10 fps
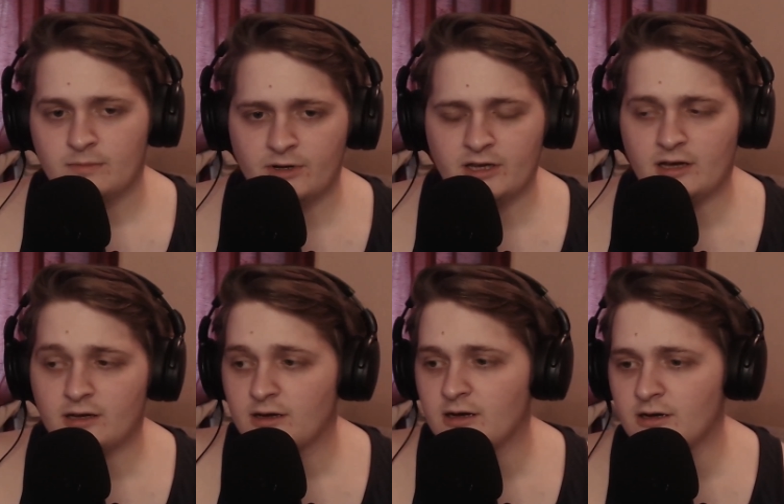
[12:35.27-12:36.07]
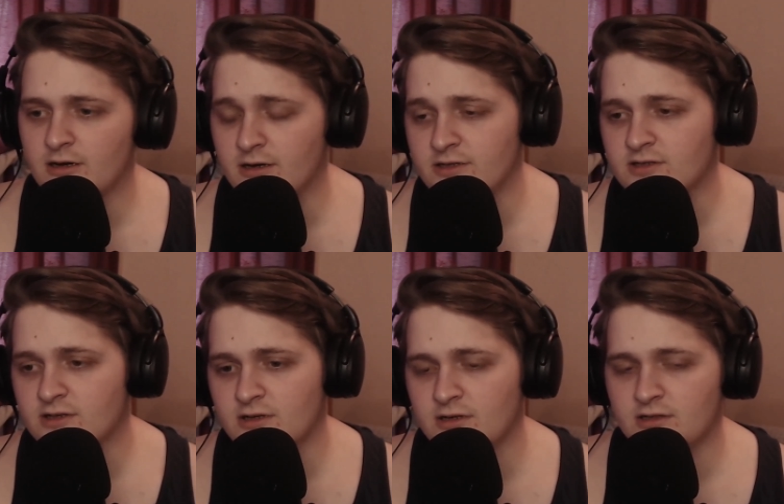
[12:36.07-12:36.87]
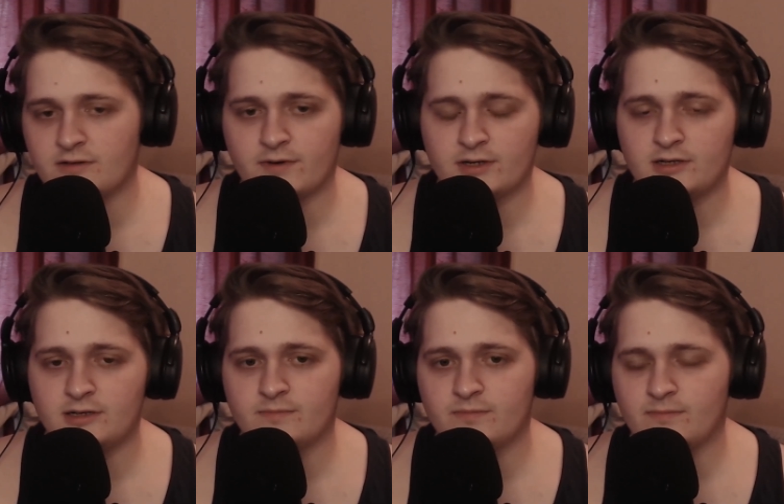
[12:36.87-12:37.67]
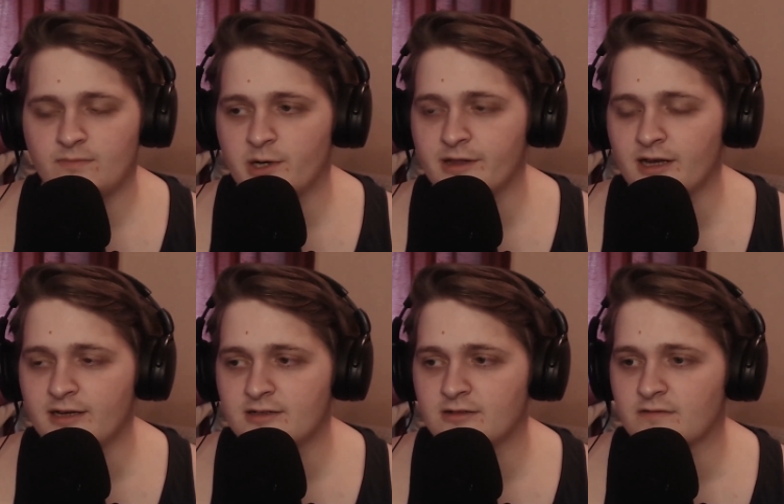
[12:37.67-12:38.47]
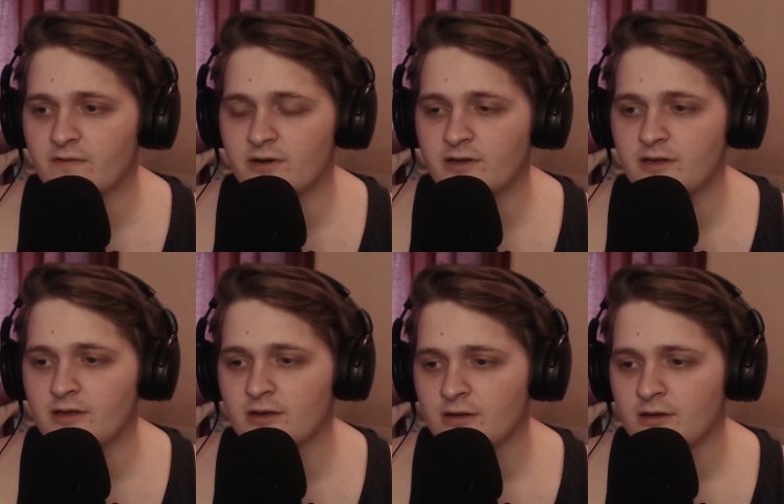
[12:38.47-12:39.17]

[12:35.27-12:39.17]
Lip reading: yeah, it's a very enlightened, very